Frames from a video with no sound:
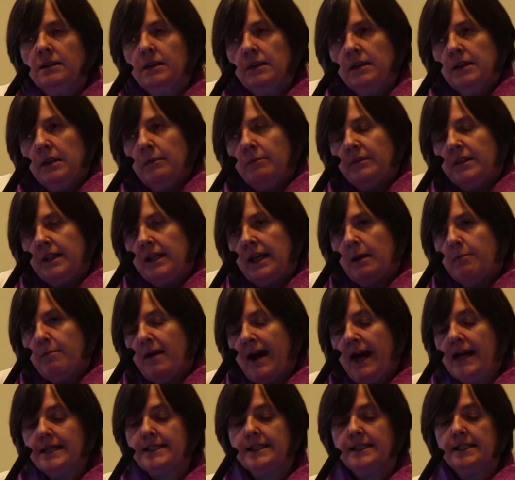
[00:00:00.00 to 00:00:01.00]
The
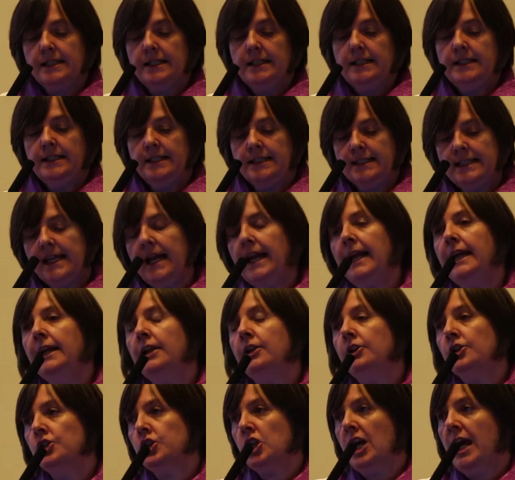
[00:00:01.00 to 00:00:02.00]
capacity to
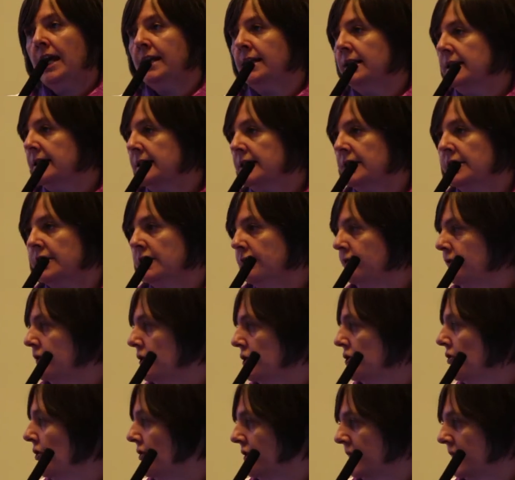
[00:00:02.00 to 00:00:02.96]
tailor channels to different